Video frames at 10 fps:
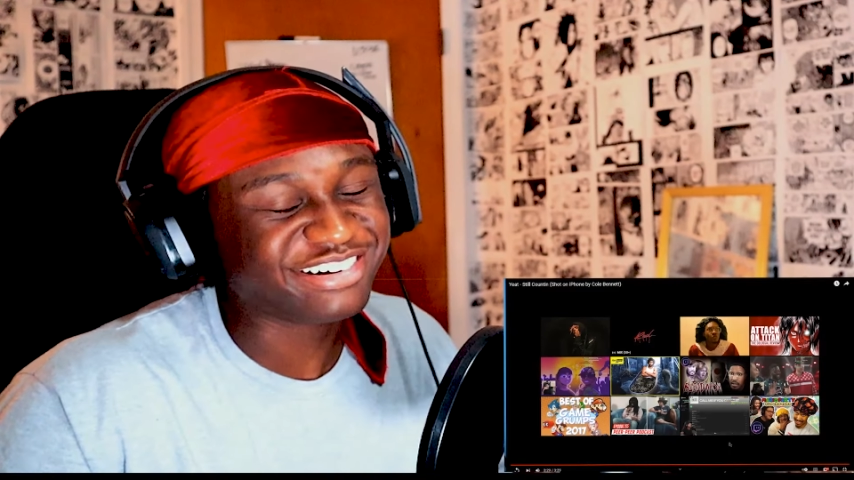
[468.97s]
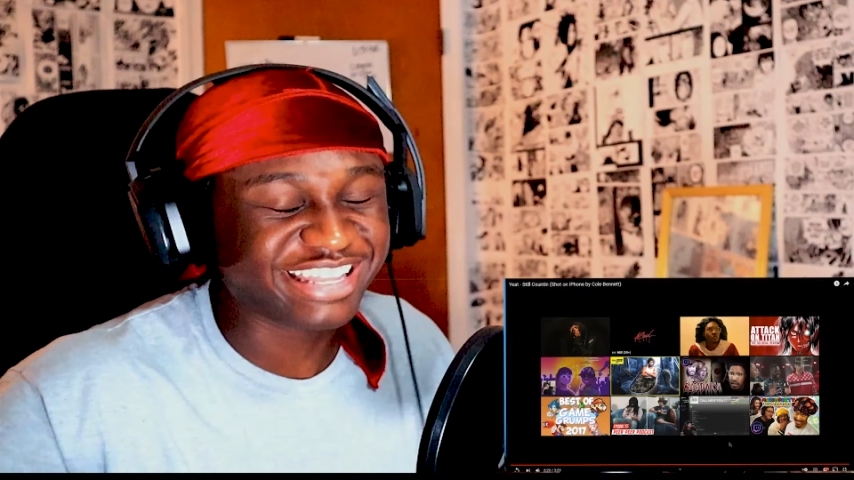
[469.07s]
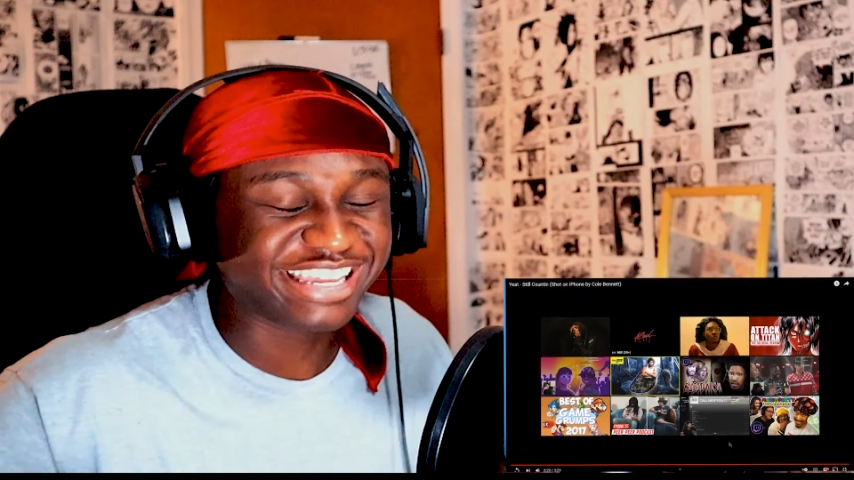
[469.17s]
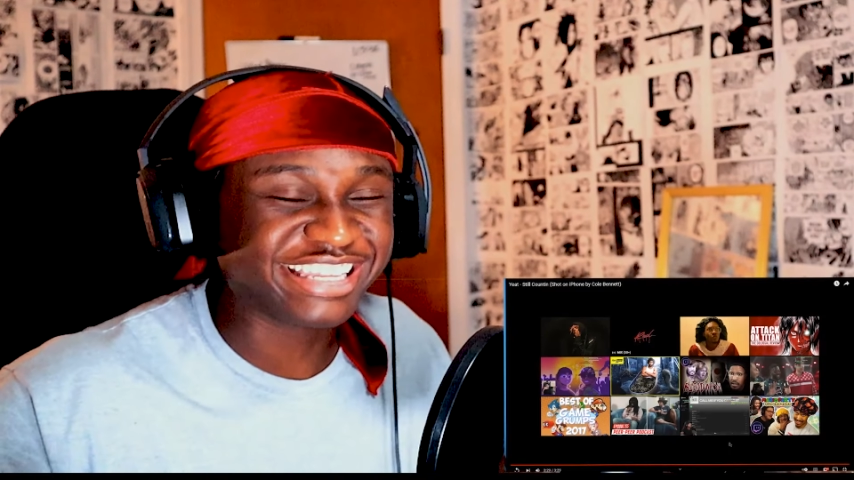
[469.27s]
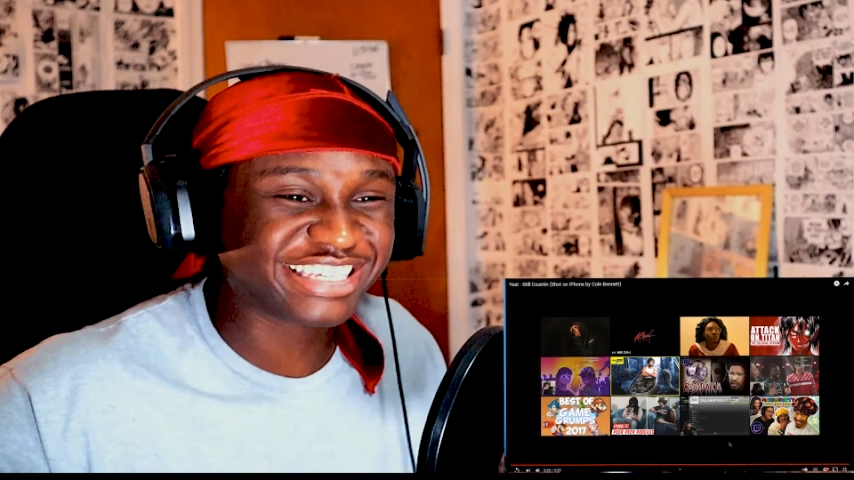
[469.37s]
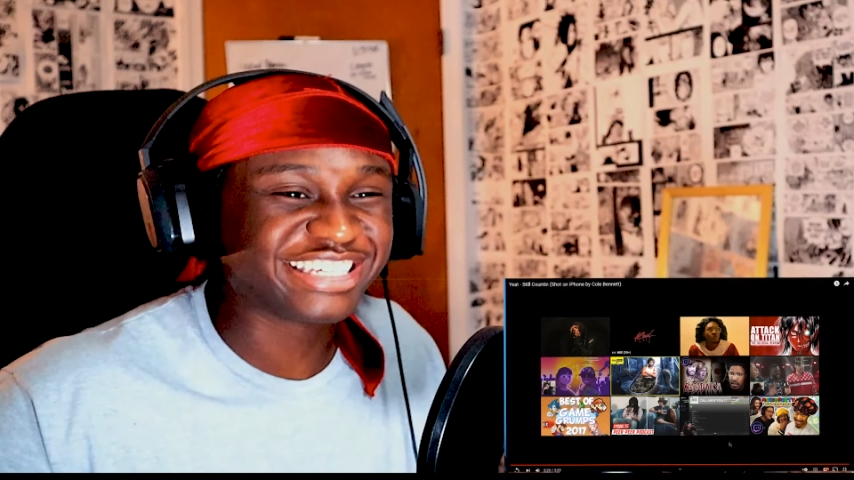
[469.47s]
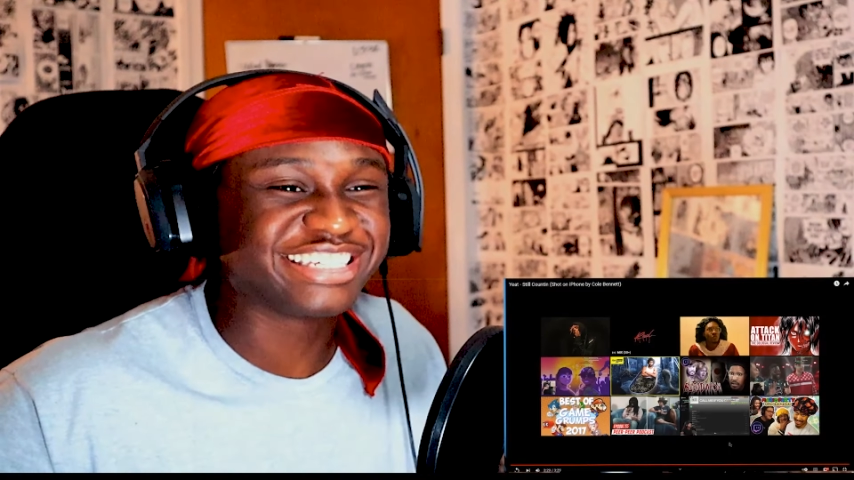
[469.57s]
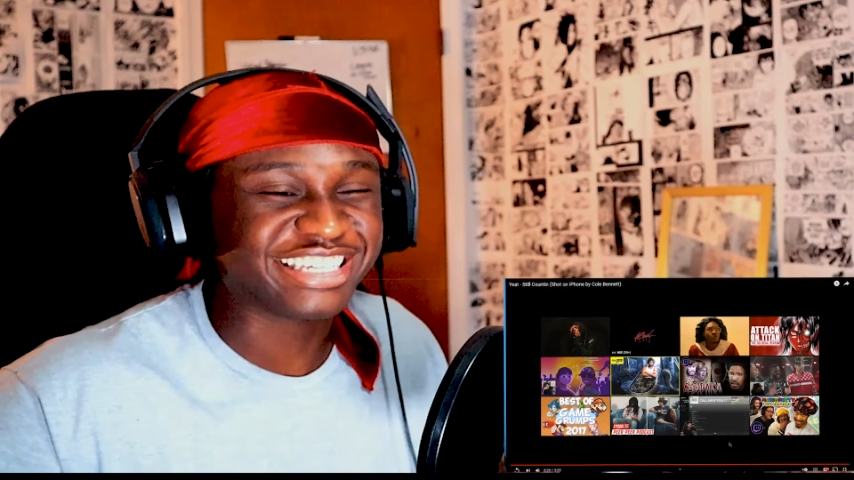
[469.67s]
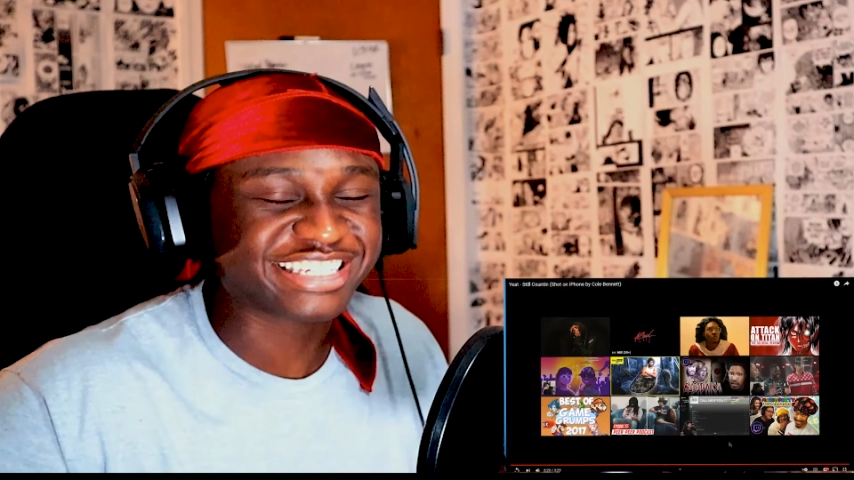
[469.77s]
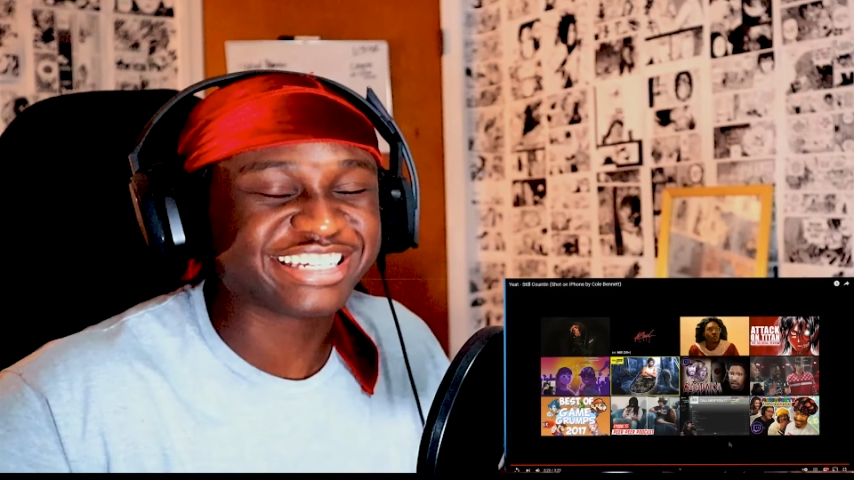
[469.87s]
Like, this
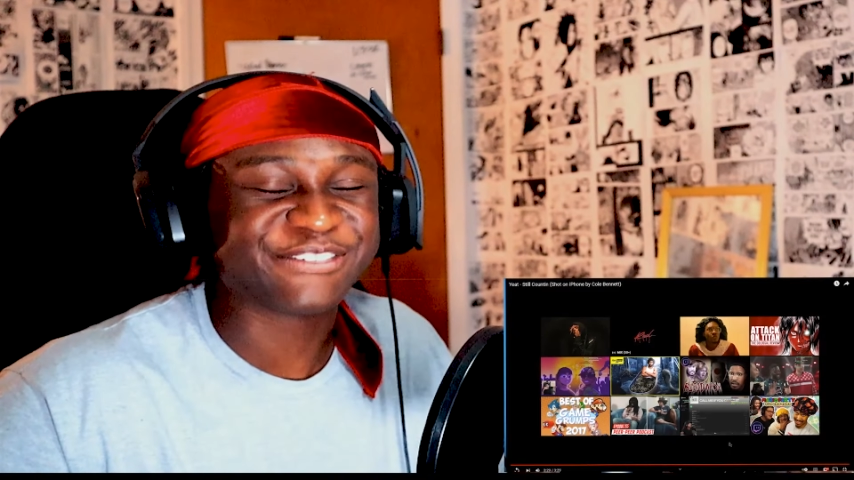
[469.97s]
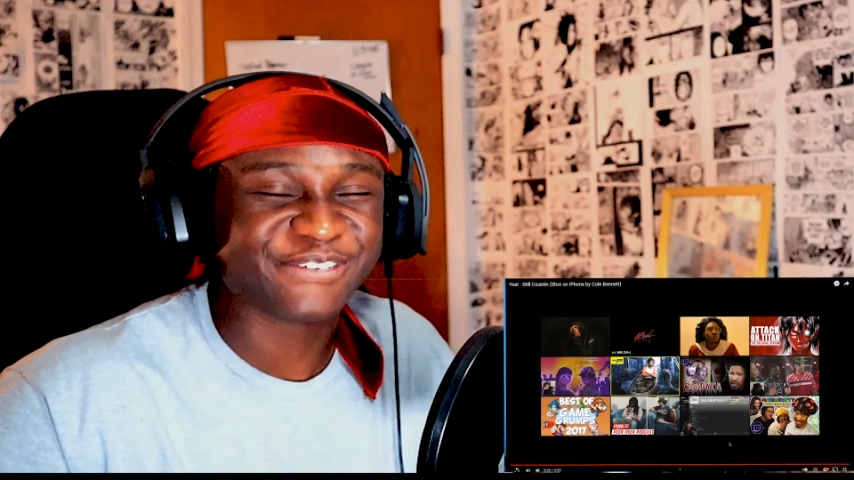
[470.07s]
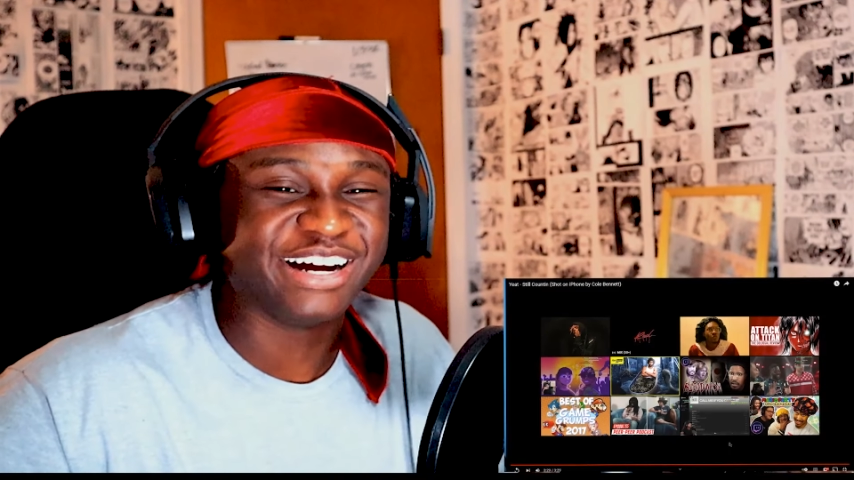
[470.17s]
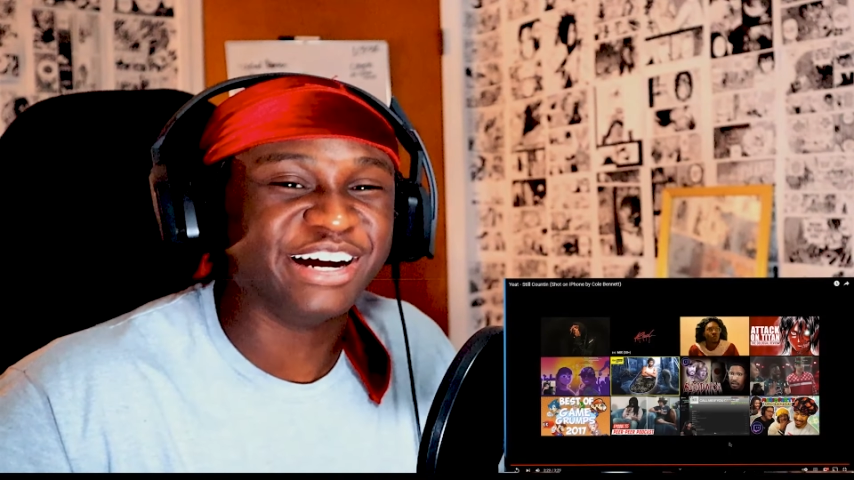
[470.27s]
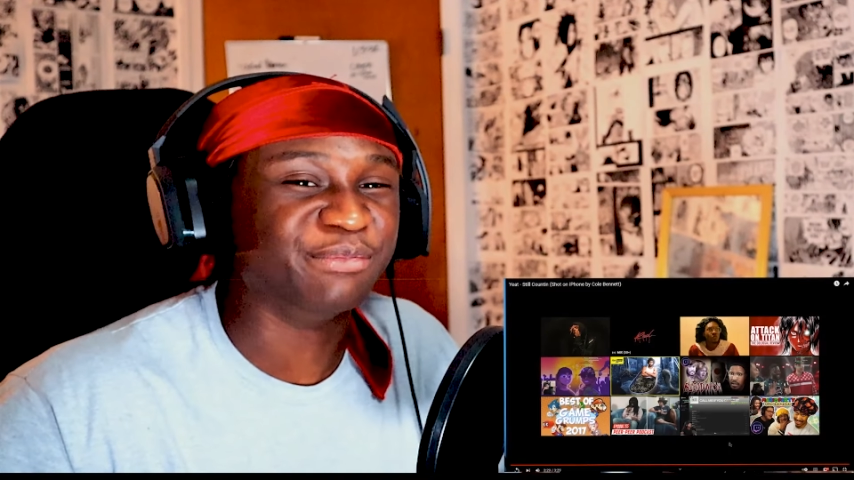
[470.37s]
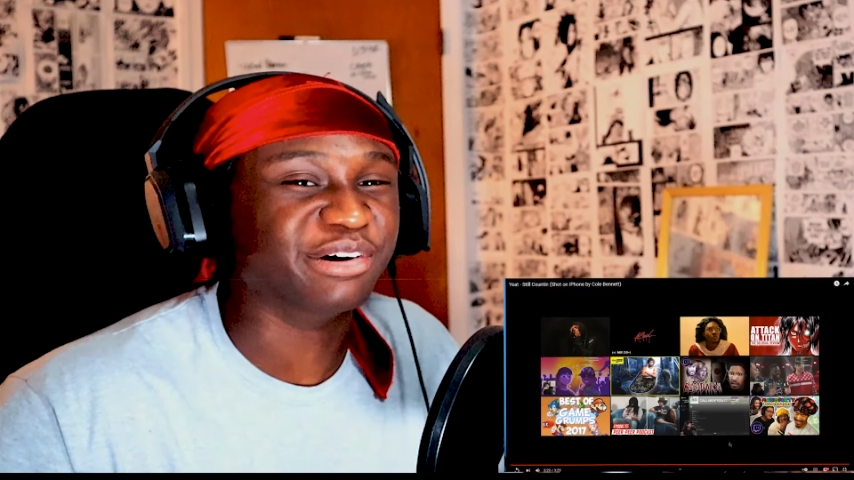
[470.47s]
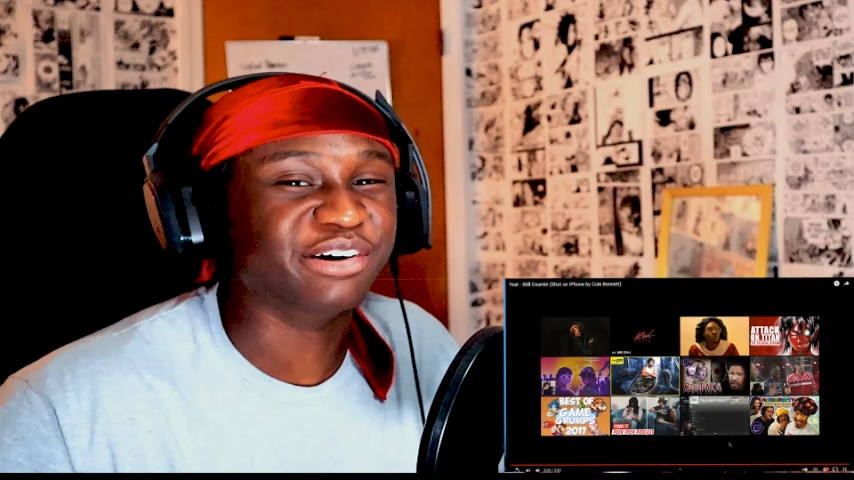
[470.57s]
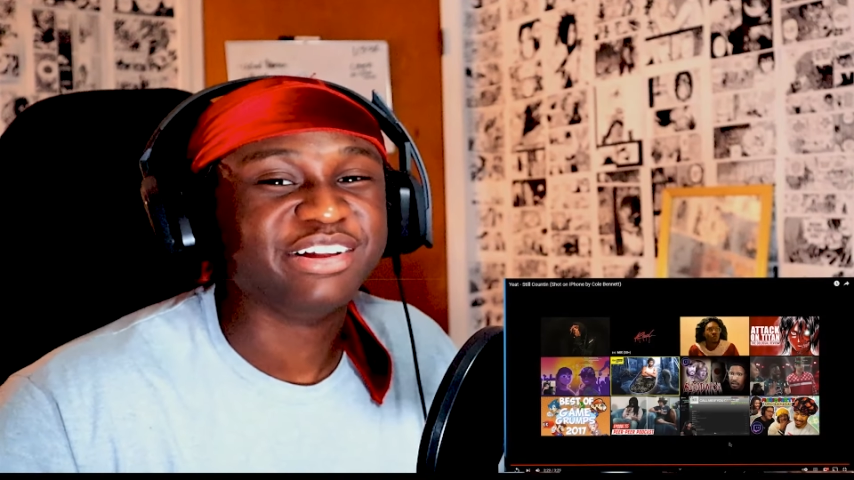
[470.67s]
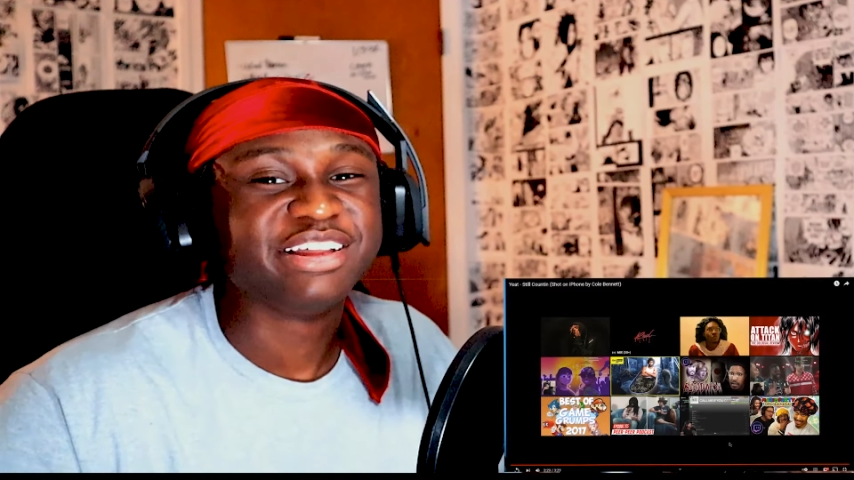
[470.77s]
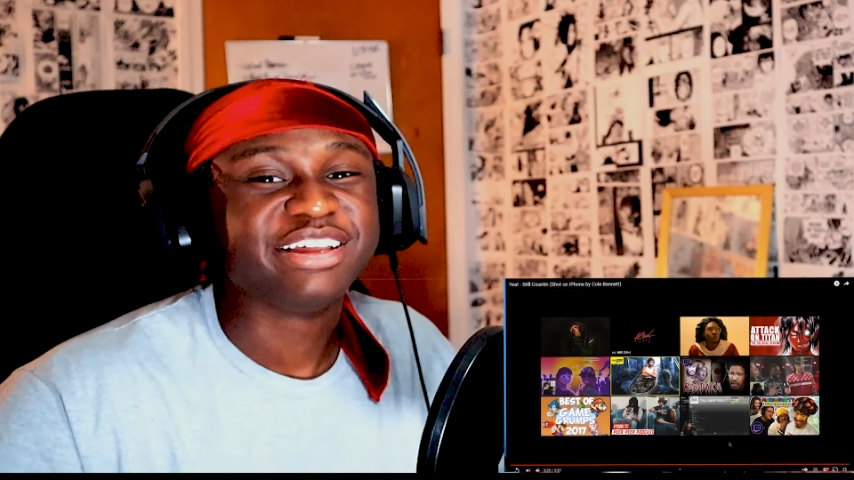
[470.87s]
shit's fire, bro.
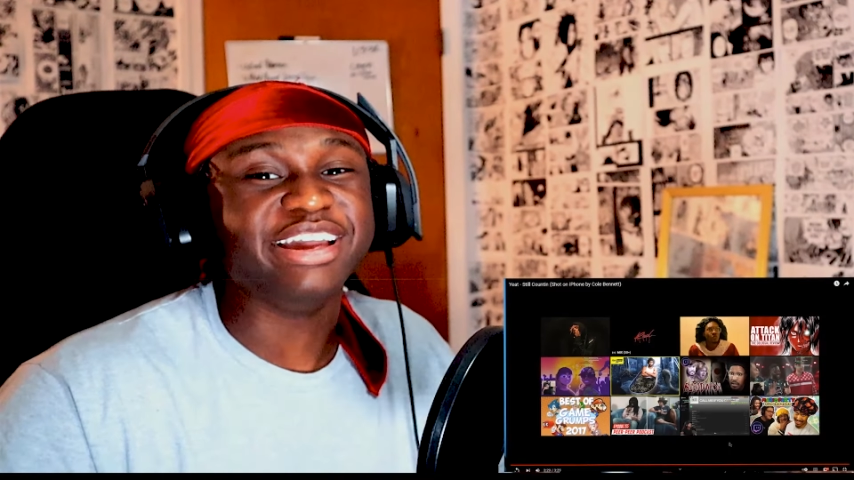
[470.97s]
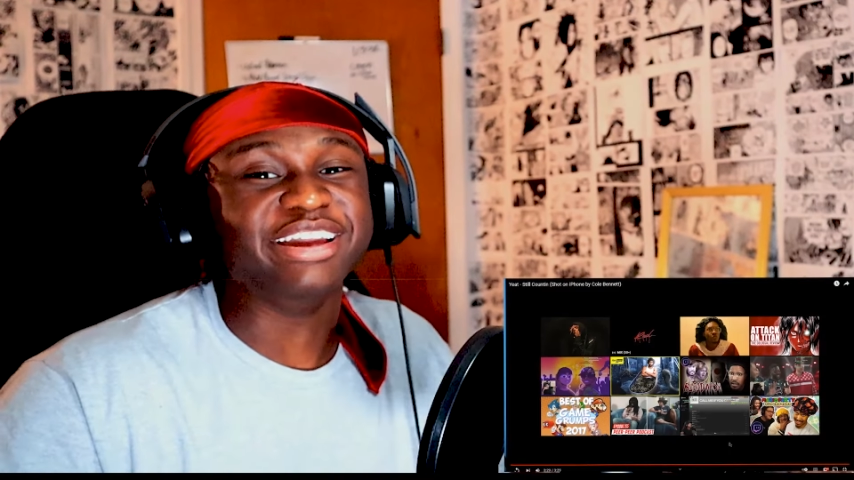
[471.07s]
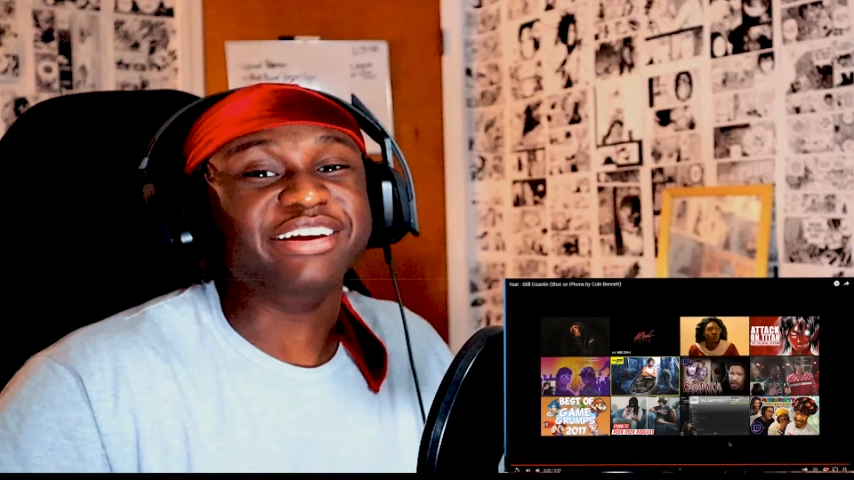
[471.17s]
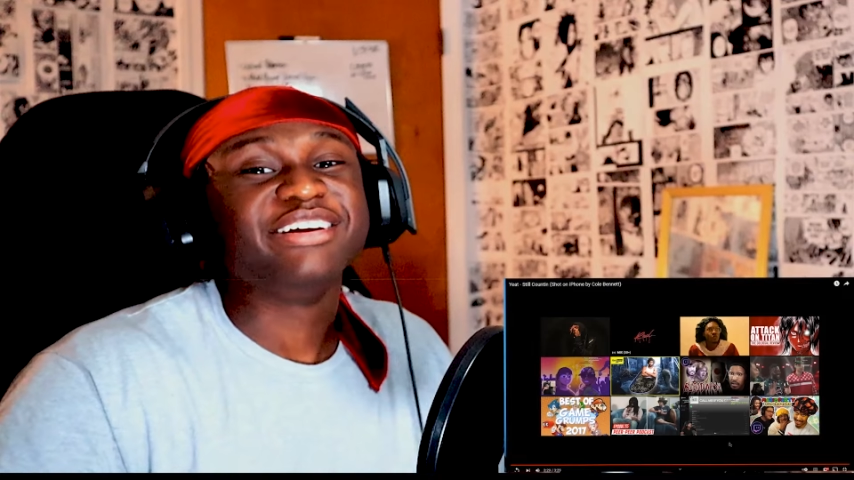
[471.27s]
Hey,